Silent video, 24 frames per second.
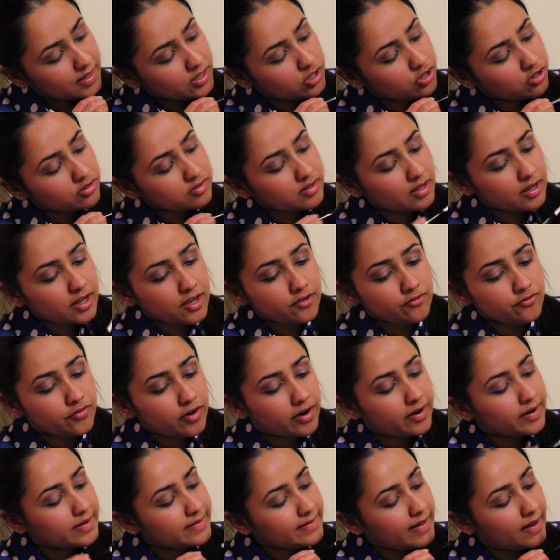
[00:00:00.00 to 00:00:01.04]
It looks like a
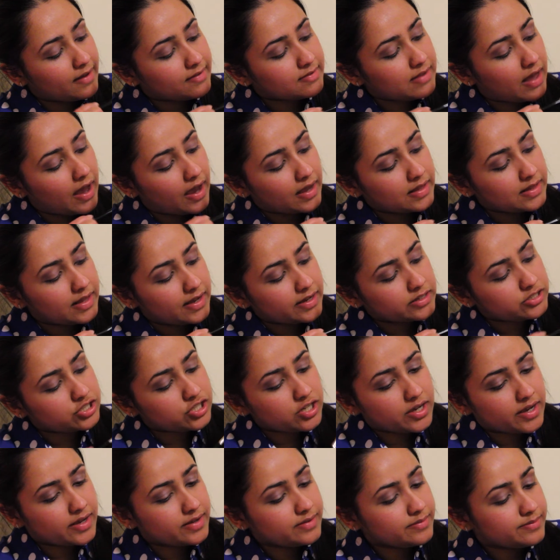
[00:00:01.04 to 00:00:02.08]
very nice highlight
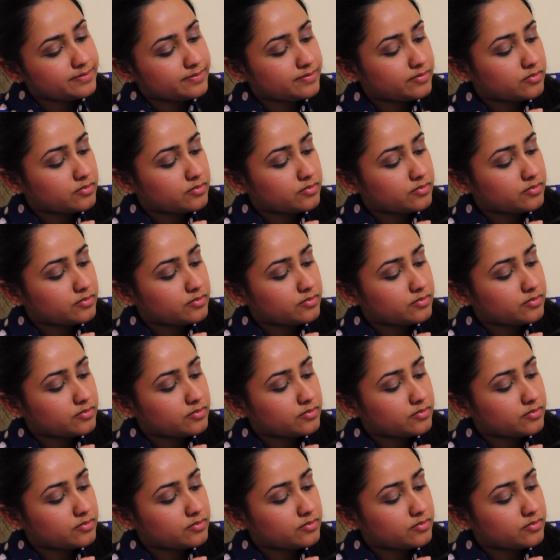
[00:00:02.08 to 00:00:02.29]
shade.